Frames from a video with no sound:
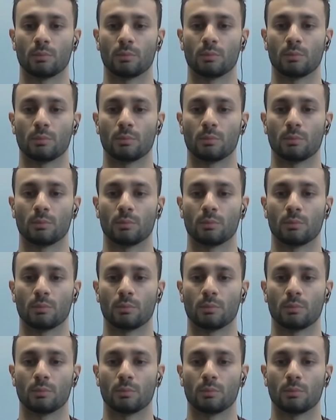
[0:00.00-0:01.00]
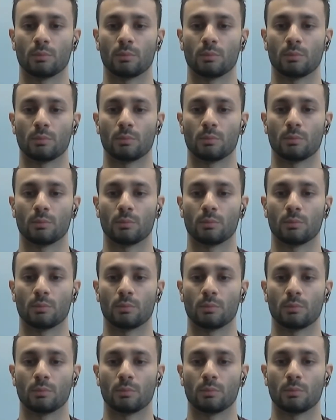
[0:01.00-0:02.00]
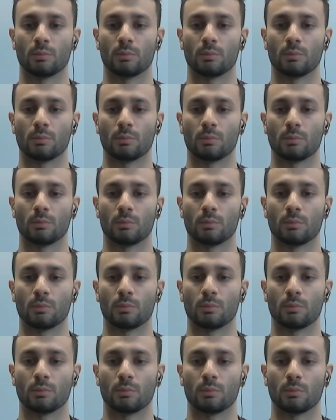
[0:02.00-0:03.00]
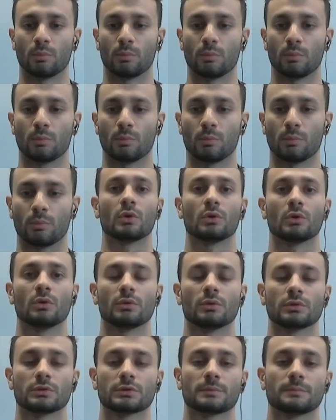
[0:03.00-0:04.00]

from the COM port, we also were able to dump firmware modules.